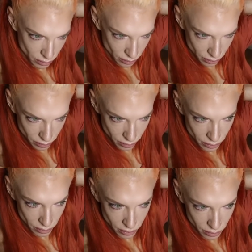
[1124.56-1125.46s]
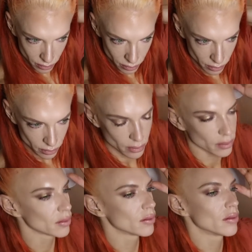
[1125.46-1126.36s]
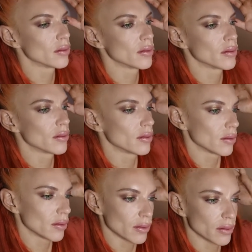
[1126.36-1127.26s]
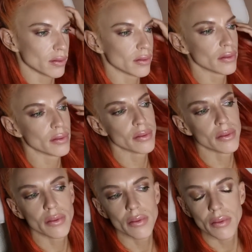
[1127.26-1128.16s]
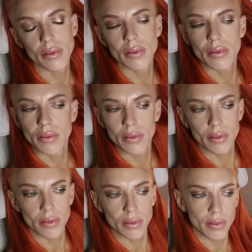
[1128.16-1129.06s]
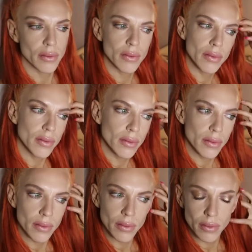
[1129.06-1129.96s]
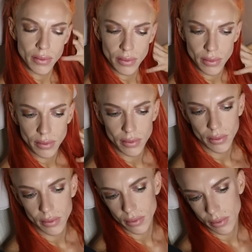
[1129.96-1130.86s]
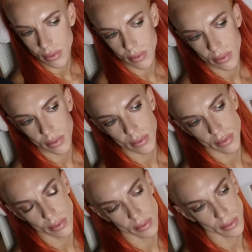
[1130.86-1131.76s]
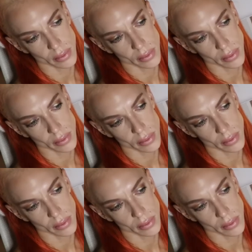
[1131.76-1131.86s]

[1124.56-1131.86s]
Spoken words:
The person shown says nothing.